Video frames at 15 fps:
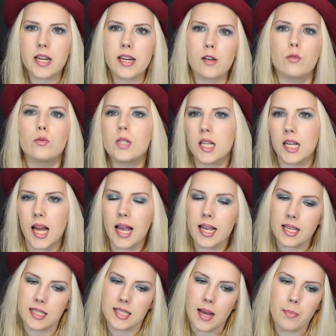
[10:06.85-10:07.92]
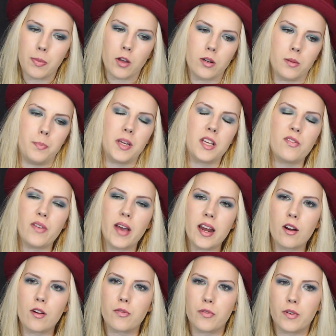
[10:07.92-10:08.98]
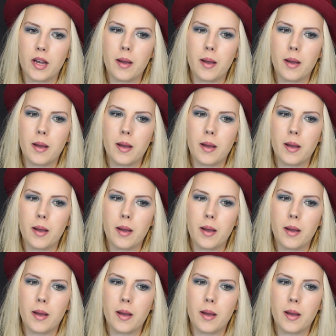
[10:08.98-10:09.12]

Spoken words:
and I really like it. I'm not a big fan of